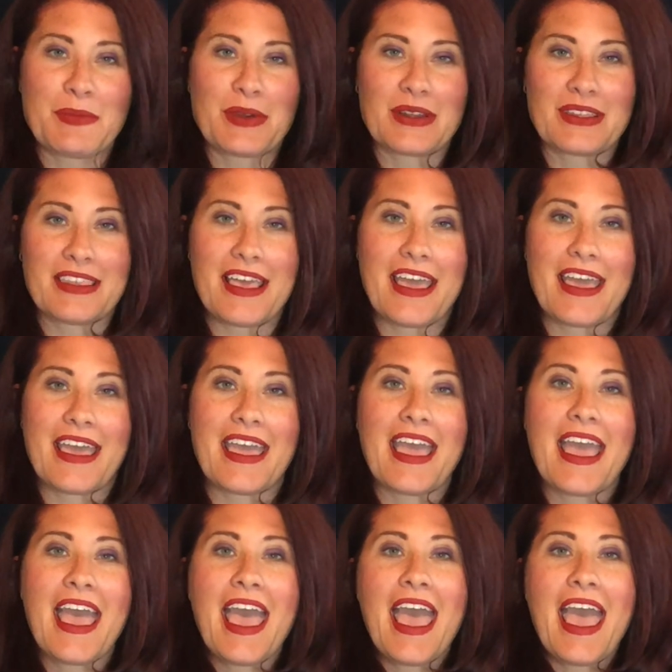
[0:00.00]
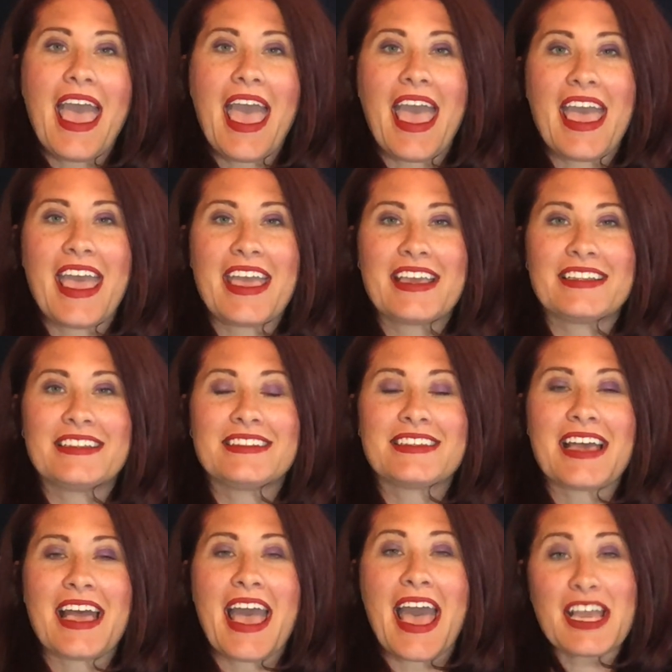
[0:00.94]
birthday,
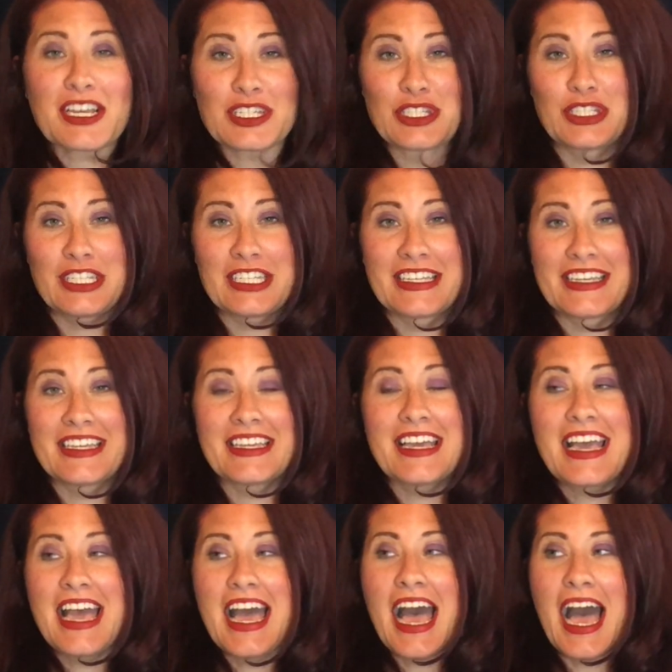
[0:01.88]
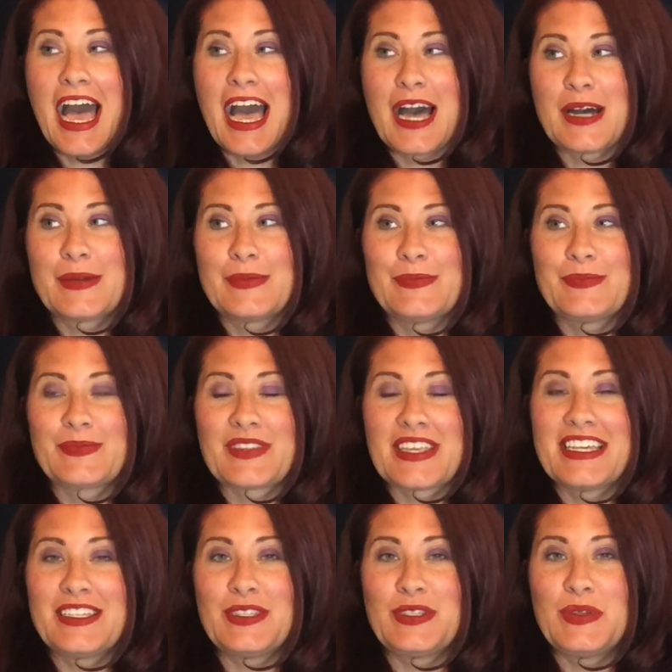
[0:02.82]
and actually
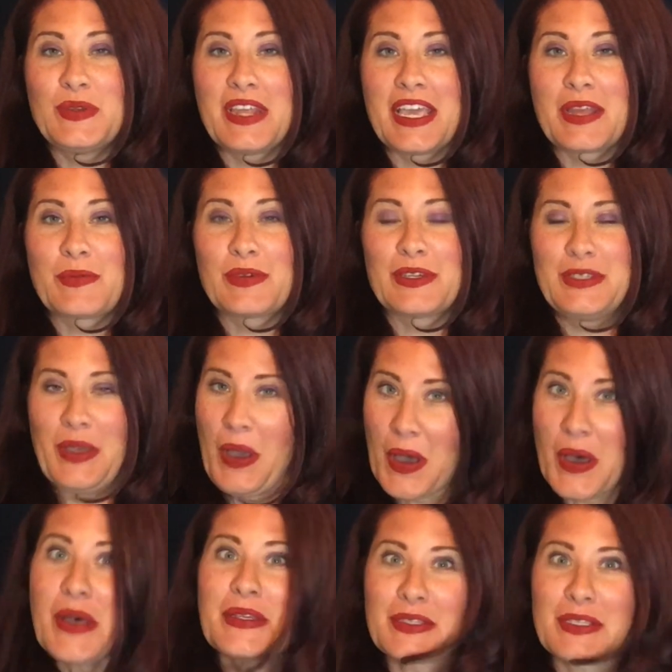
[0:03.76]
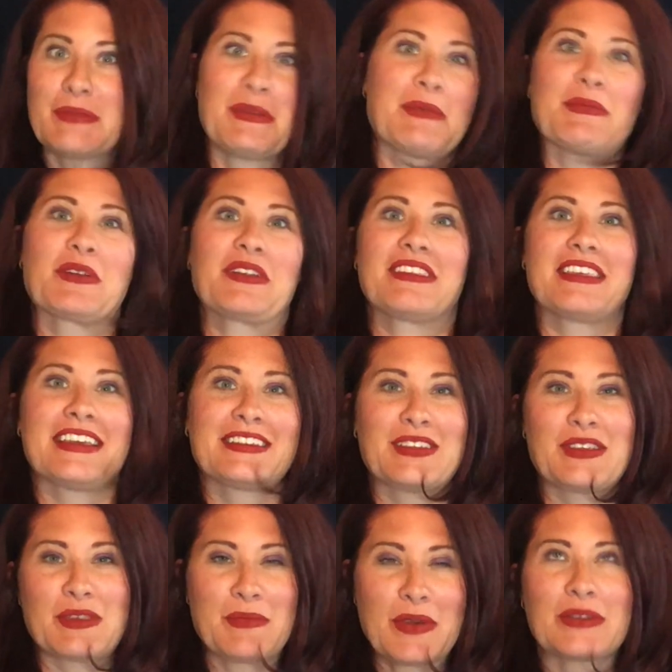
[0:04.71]
his due date was also my birthday.
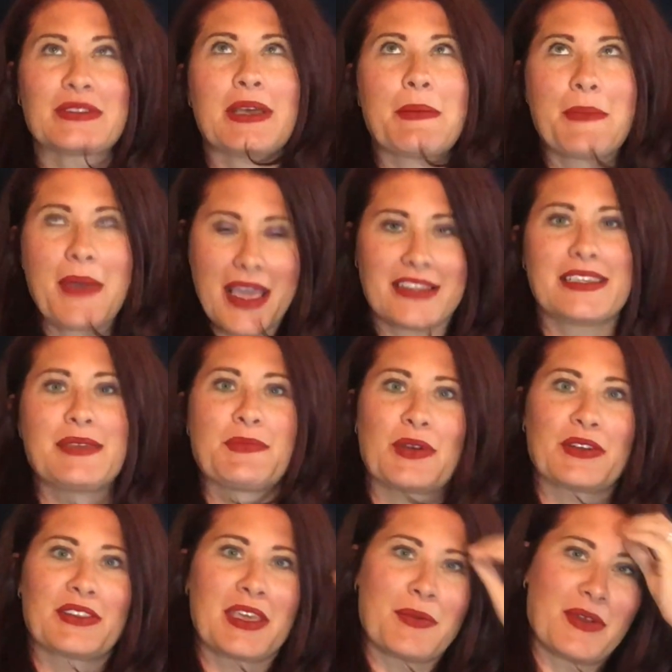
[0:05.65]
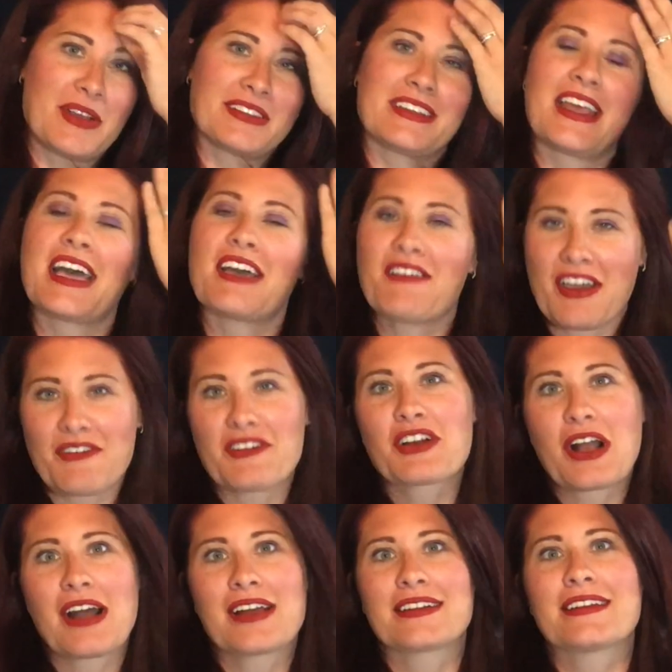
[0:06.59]
So the most amazing birthday present I've ever
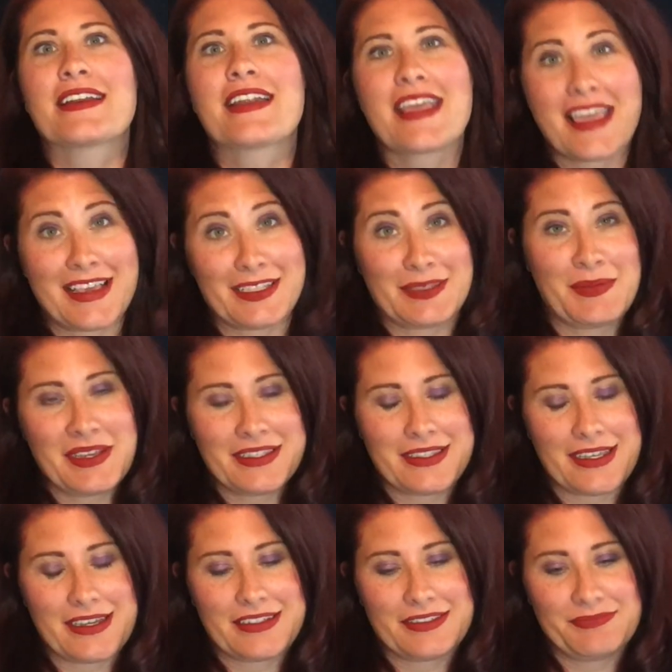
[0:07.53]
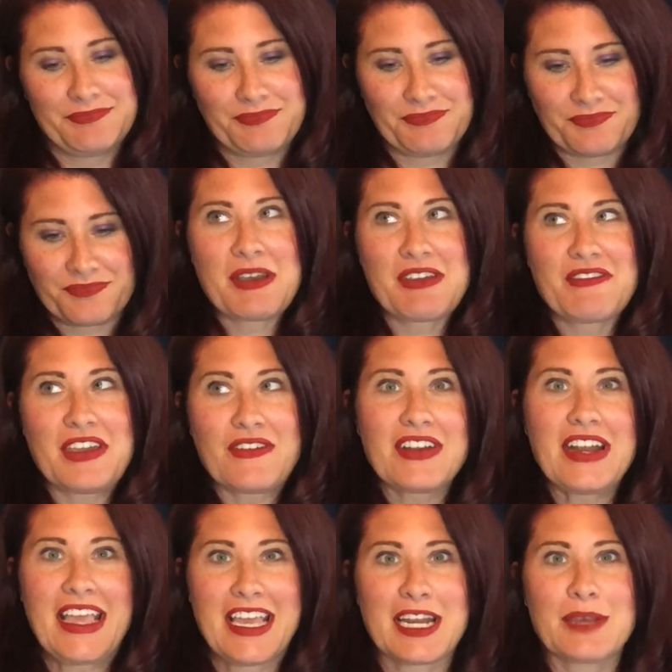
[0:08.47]
gotten is my son. My
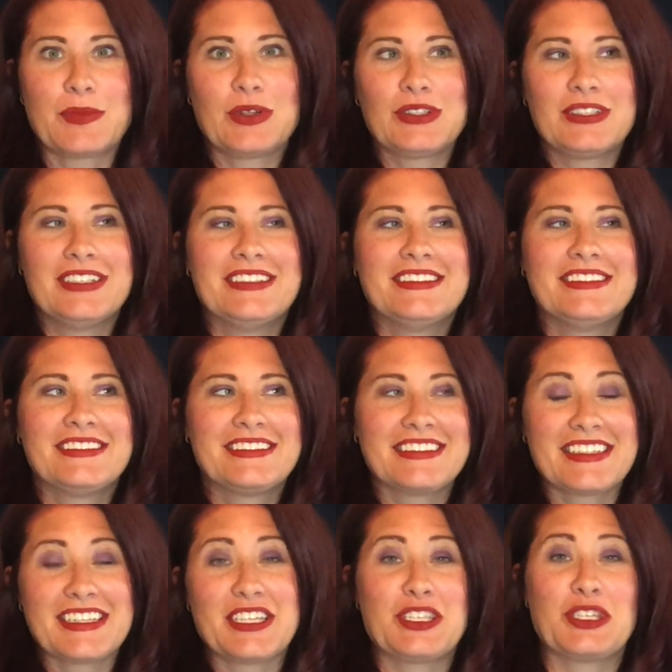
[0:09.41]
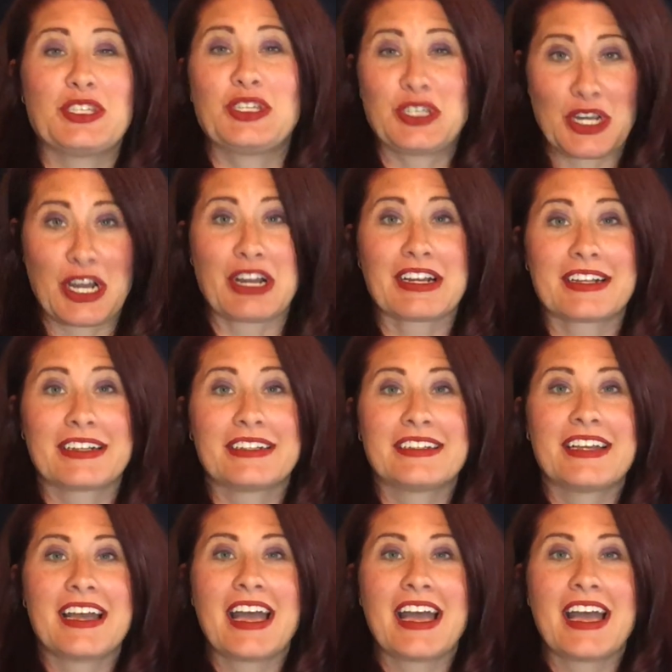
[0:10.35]
favorite animal is a shark,